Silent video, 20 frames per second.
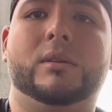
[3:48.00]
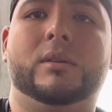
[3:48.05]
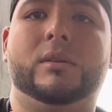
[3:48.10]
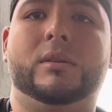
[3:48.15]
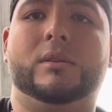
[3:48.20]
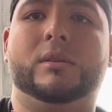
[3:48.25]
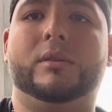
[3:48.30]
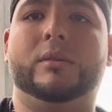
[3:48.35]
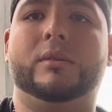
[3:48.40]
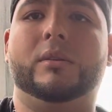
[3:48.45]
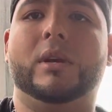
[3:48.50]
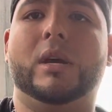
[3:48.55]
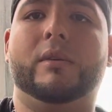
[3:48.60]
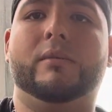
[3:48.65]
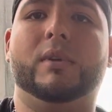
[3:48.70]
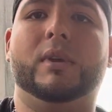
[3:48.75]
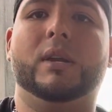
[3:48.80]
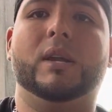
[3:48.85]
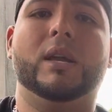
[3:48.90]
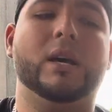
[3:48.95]
So you have
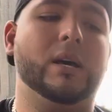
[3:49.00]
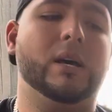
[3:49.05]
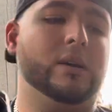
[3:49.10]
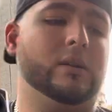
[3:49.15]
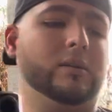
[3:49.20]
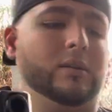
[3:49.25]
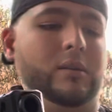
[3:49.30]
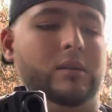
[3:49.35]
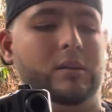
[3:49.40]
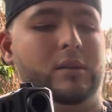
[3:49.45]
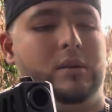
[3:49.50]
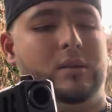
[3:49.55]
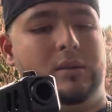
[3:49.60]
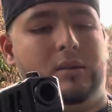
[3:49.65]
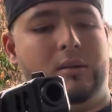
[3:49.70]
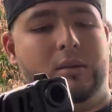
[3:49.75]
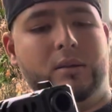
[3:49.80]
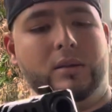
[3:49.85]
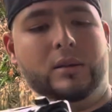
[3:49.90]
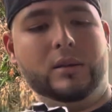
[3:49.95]
a lot of
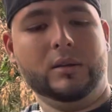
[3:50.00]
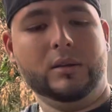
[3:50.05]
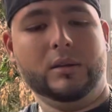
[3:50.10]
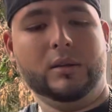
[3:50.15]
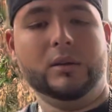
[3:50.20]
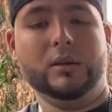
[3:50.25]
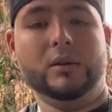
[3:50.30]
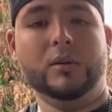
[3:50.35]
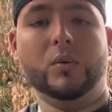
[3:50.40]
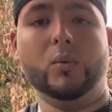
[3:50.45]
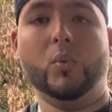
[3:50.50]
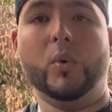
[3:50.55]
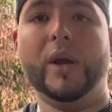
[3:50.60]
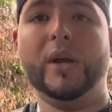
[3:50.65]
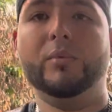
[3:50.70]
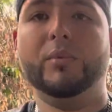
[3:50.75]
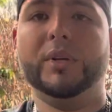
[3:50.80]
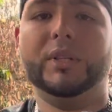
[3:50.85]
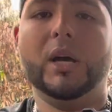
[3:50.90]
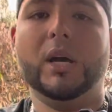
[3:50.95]

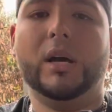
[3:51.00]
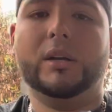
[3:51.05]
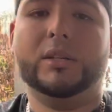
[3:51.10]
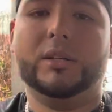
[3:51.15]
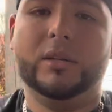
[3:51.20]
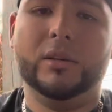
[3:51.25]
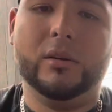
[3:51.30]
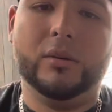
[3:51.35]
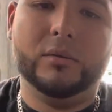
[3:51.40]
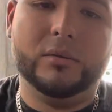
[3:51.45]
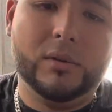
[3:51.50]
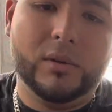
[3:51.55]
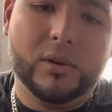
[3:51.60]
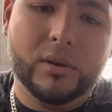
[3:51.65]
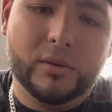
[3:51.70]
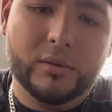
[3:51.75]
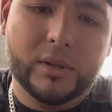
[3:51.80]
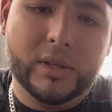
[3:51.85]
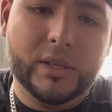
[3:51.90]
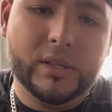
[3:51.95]
weight reduction
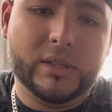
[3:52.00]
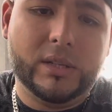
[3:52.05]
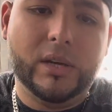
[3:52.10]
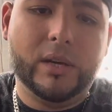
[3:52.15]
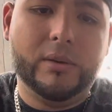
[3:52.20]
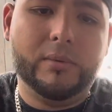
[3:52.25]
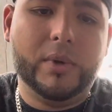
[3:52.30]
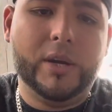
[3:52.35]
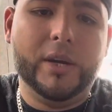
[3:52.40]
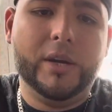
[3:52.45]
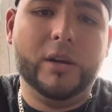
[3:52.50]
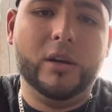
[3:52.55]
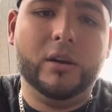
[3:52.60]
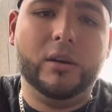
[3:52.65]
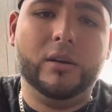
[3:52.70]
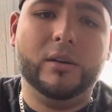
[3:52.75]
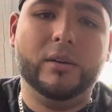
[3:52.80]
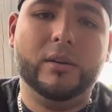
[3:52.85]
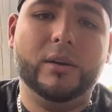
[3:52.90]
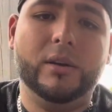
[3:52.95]
on this gun right
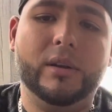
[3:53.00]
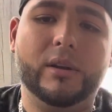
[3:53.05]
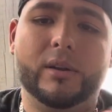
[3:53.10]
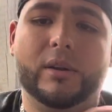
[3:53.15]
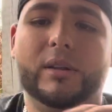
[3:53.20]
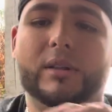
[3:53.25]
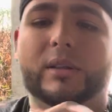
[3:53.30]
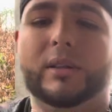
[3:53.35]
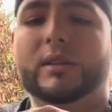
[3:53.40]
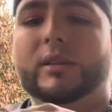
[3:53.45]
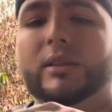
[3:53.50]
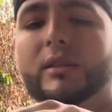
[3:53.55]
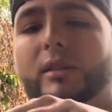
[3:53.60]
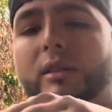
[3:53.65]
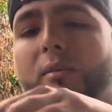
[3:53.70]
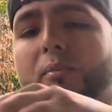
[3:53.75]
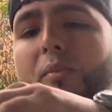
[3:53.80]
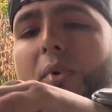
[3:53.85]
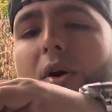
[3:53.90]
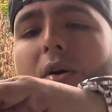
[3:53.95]
here.
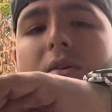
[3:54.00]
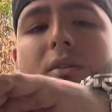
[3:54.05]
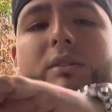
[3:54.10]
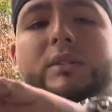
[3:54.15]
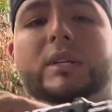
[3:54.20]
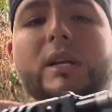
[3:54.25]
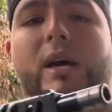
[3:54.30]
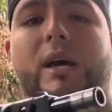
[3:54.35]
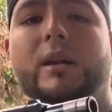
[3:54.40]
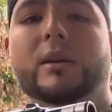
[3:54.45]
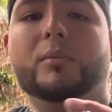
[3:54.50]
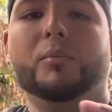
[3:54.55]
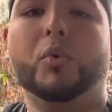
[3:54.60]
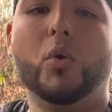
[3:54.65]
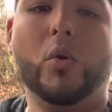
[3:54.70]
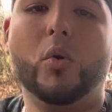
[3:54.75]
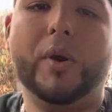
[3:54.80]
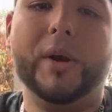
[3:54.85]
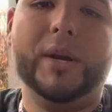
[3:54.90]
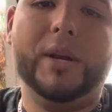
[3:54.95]
The barrel is not
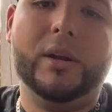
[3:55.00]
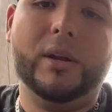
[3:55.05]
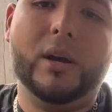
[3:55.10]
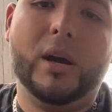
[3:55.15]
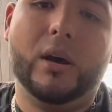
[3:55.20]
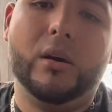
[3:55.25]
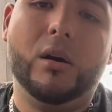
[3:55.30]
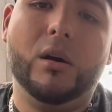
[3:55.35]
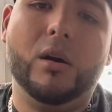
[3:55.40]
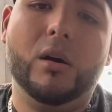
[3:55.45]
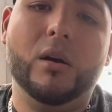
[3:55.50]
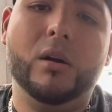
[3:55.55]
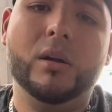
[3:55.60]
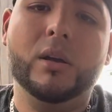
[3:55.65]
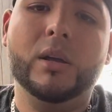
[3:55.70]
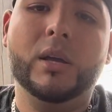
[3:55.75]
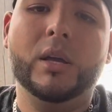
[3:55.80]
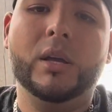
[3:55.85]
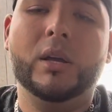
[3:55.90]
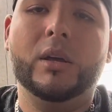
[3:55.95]
poured at all.
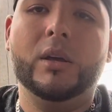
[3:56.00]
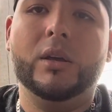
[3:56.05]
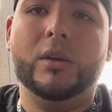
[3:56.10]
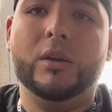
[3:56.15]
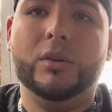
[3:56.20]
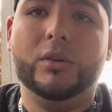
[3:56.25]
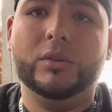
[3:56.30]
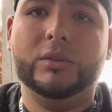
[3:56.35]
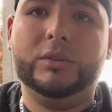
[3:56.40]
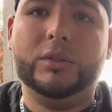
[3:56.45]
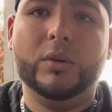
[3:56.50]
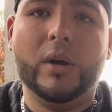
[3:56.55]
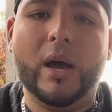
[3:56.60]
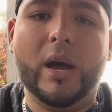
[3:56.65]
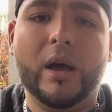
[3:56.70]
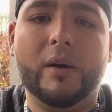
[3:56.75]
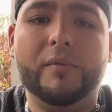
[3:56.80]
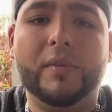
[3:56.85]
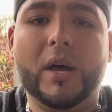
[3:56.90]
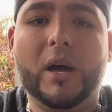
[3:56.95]
You still
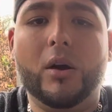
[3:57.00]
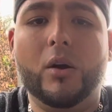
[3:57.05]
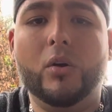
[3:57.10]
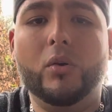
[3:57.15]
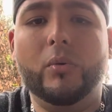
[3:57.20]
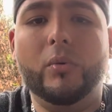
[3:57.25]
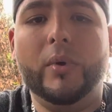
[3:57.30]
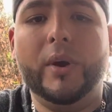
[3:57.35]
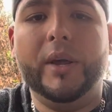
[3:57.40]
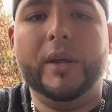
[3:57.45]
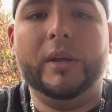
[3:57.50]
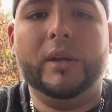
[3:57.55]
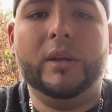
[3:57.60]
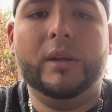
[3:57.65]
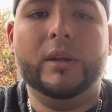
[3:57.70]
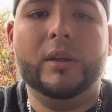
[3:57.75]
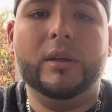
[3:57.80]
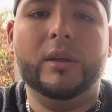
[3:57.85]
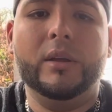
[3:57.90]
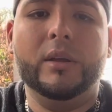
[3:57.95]
have that O-ring
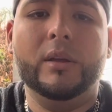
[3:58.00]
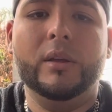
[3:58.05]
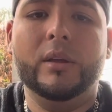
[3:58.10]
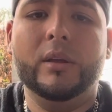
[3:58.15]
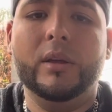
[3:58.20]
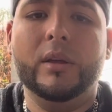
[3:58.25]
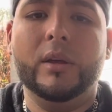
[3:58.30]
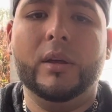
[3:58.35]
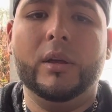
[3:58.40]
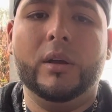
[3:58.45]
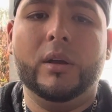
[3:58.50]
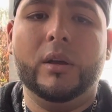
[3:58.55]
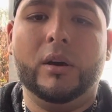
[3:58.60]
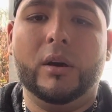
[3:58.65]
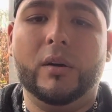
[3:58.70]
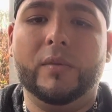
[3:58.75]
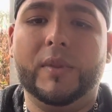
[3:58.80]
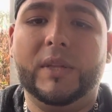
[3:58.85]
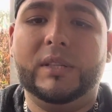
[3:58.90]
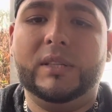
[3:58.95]

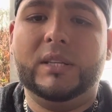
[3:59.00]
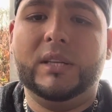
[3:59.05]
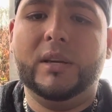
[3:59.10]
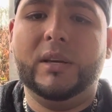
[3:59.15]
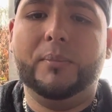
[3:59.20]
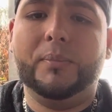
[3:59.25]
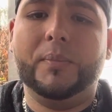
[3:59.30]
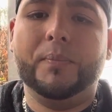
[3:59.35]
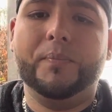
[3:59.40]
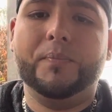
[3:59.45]
on the tip.